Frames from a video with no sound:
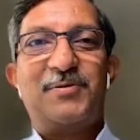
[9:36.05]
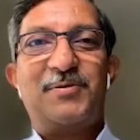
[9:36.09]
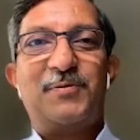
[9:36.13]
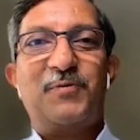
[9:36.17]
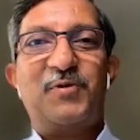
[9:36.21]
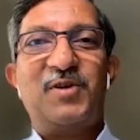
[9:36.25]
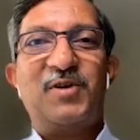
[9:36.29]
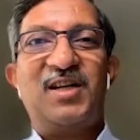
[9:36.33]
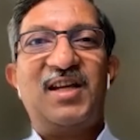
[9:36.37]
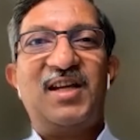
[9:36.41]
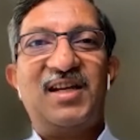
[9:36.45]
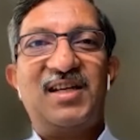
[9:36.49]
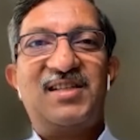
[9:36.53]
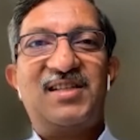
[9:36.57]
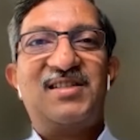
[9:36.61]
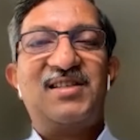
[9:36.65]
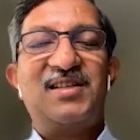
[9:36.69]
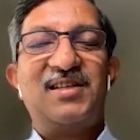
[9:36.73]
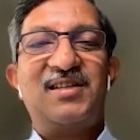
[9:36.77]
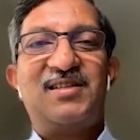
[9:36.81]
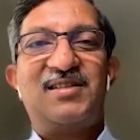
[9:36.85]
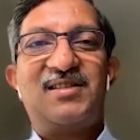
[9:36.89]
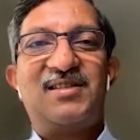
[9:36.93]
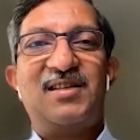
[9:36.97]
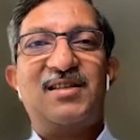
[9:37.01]
will
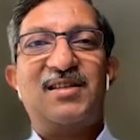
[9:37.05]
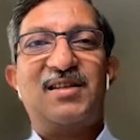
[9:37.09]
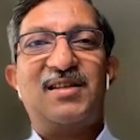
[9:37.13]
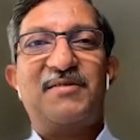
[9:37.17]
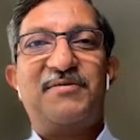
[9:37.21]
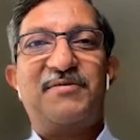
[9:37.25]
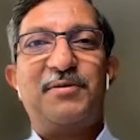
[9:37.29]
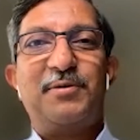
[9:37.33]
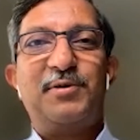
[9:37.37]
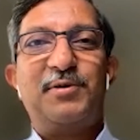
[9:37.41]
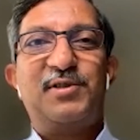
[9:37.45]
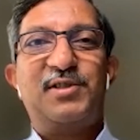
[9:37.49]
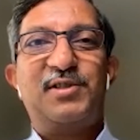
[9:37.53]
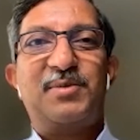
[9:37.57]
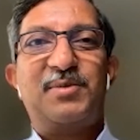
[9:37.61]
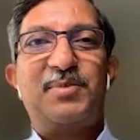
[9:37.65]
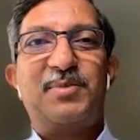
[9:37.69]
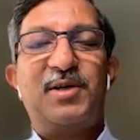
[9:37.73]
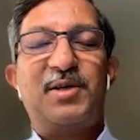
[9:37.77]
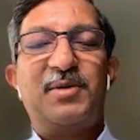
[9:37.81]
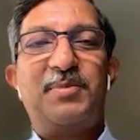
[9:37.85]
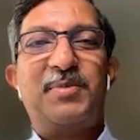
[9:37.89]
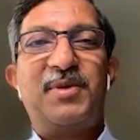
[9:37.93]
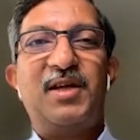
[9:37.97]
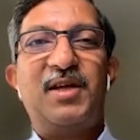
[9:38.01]
exist in the future,
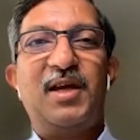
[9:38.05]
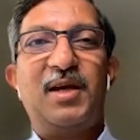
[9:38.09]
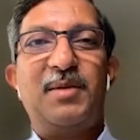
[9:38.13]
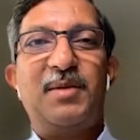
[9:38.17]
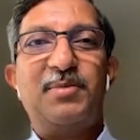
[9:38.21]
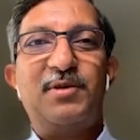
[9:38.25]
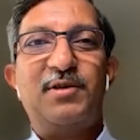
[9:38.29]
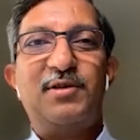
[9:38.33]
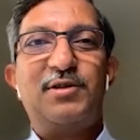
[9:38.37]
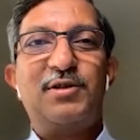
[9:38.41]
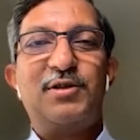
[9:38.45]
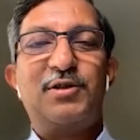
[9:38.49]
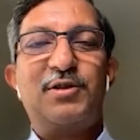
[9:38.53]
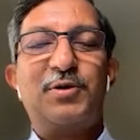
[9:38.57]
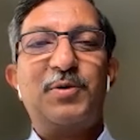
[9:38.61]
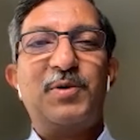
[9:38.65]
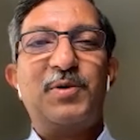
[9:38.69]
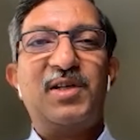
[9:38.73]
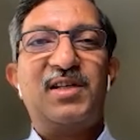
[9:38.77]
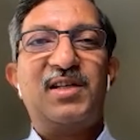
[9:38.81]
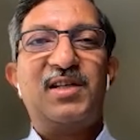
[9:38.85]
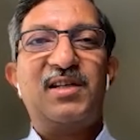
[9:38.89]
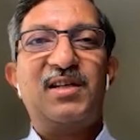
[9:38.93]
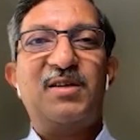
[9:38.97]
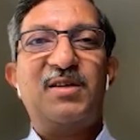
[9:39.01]
but be able to do
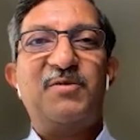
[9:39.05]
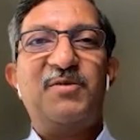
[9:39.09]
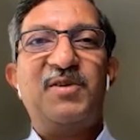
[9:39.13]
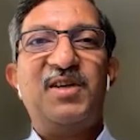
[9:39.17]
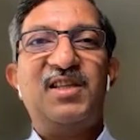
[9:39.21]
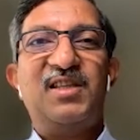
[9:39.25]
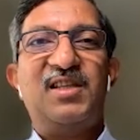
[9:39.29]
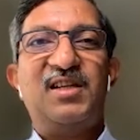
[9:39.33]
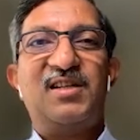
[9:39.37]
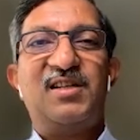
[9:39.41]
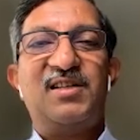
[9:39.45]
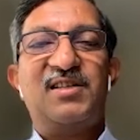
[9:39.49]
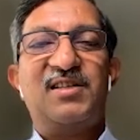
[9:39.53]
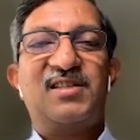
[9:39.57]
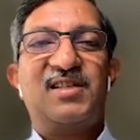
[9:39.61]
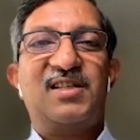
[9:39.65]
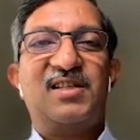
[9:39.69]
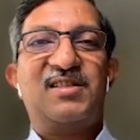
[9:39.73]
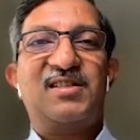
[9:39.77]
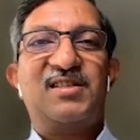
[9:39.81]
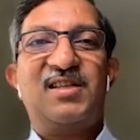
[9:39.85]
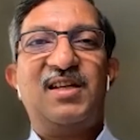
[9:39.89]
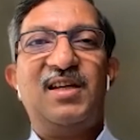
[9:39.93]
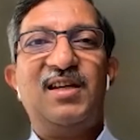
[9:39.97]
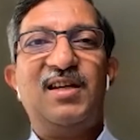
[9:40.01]
it in a way that is
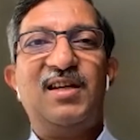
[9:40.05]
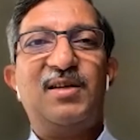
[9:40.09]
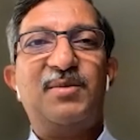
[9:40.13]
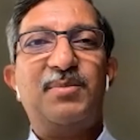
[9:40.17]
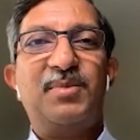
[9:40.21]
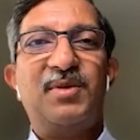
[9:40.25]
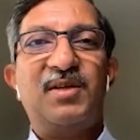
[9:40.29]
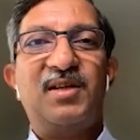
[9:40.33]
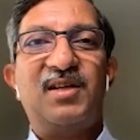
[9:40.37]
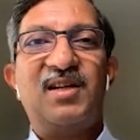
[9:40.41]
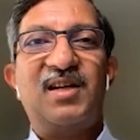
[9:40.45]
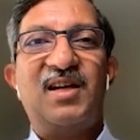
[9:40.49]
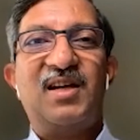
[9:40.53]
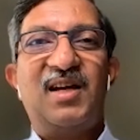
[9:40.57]
sustainable.